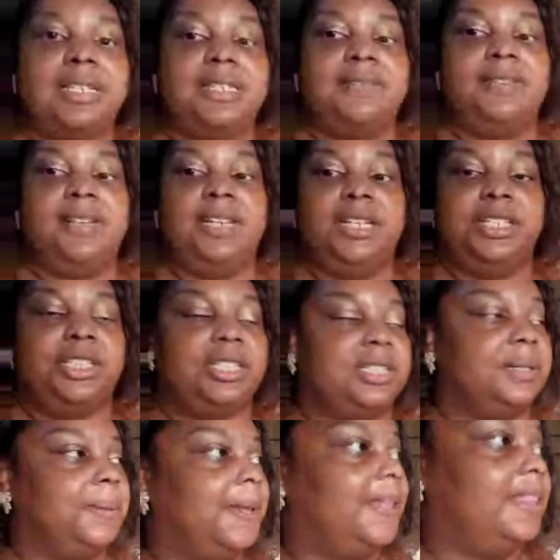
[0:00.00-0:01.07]
is
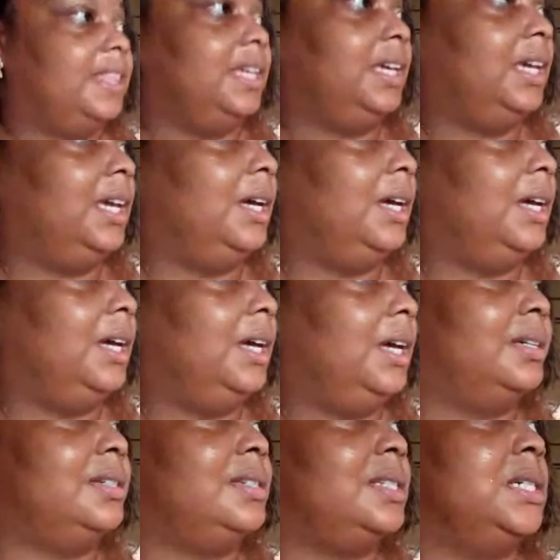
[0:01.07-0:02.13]
finished. The
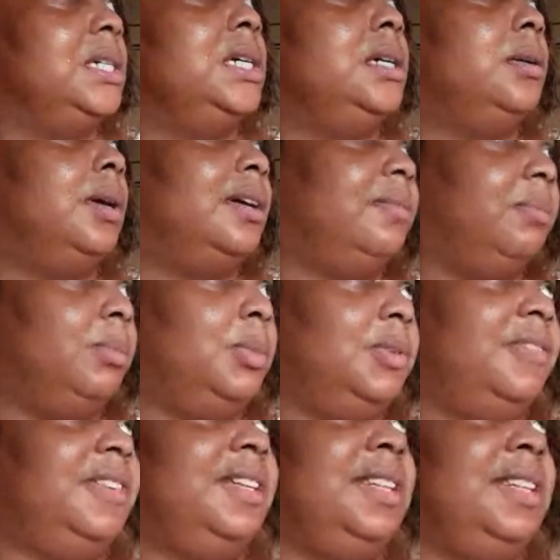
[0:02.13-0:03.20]
what else? I'm
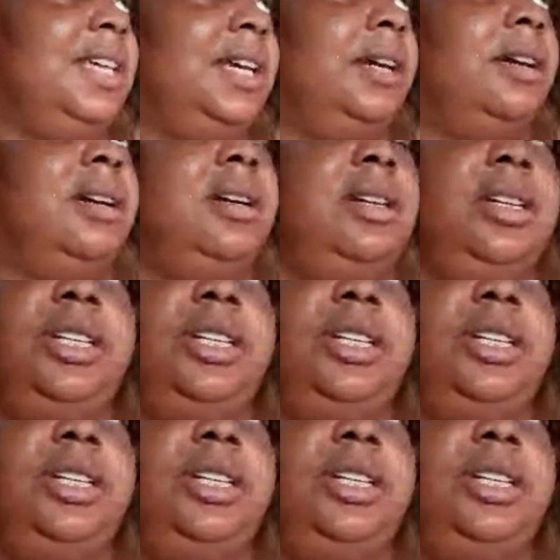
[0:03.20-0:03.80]
moving the air